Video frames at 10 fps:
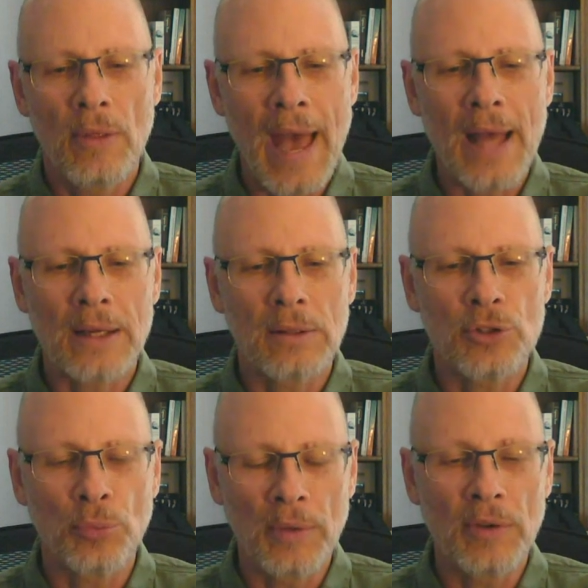that
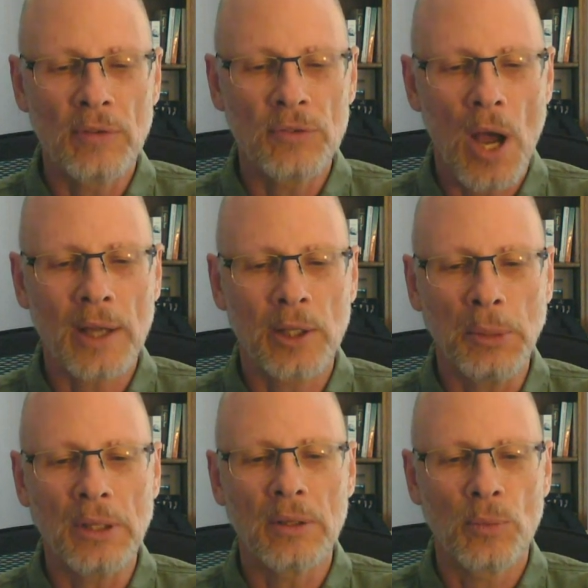derivative
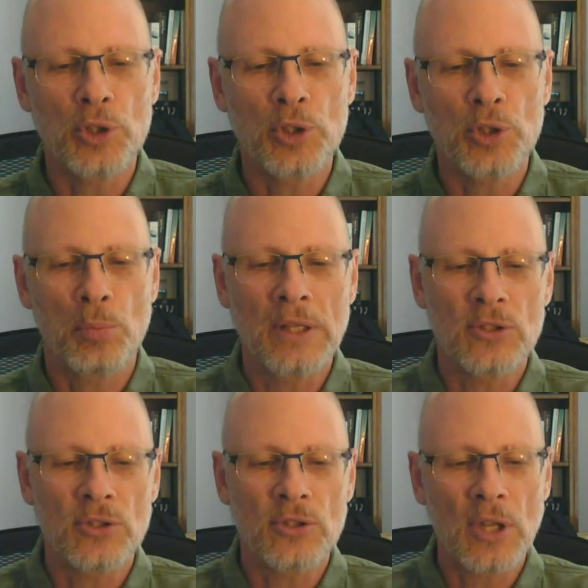document, which
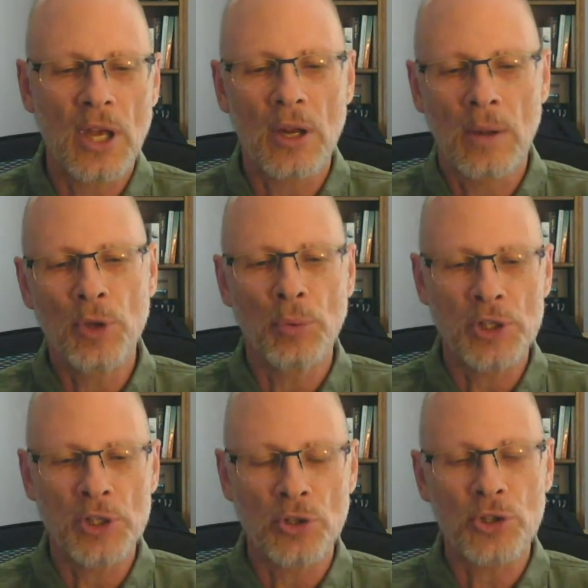means that the
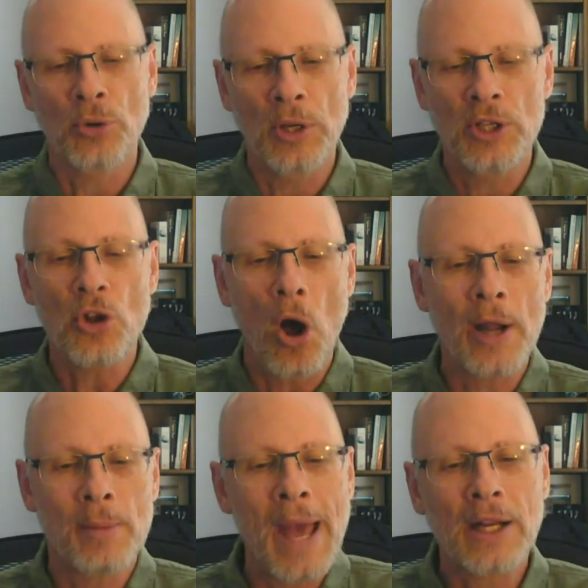original security just
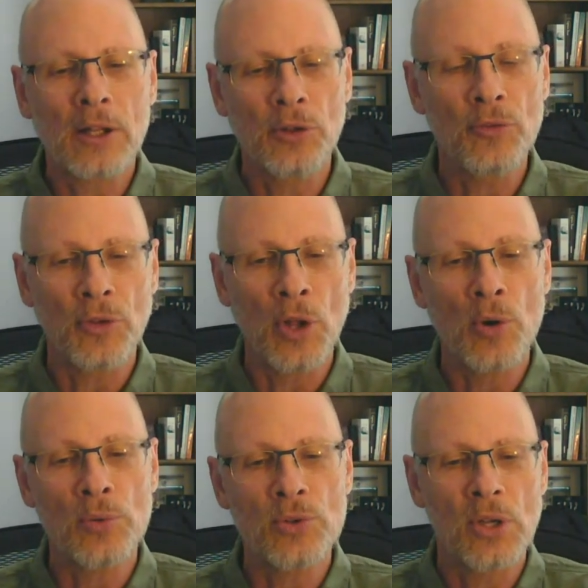automatically
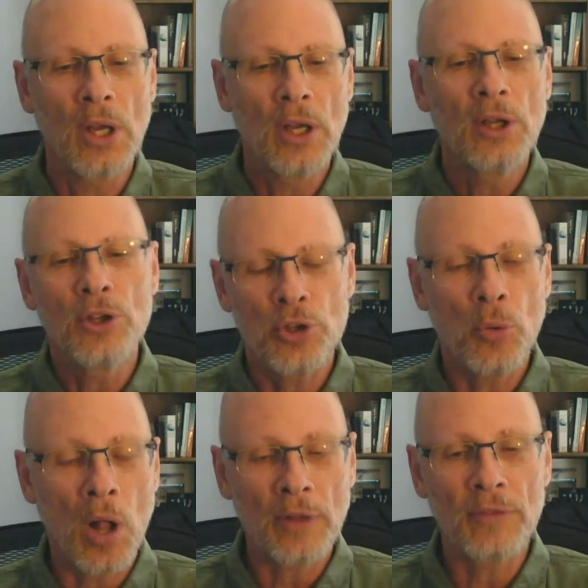flows
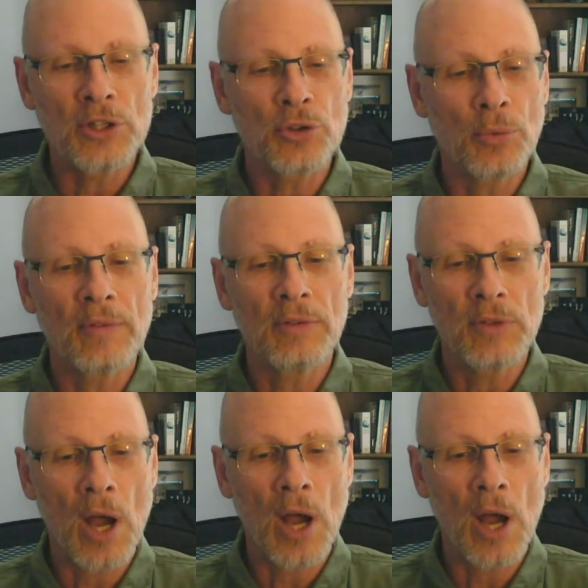to all of these
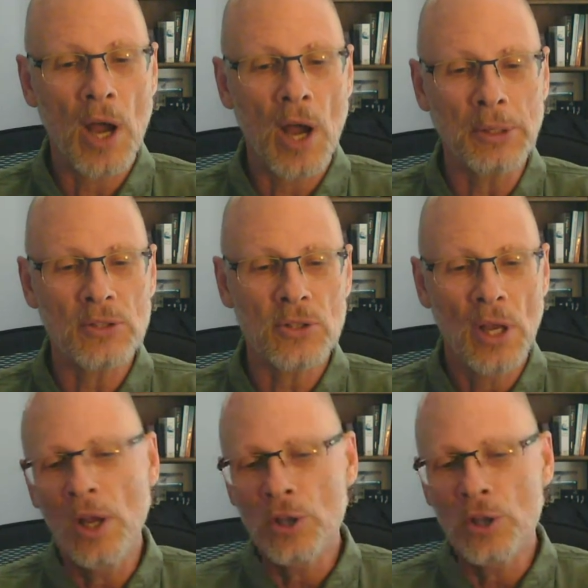derivative documents.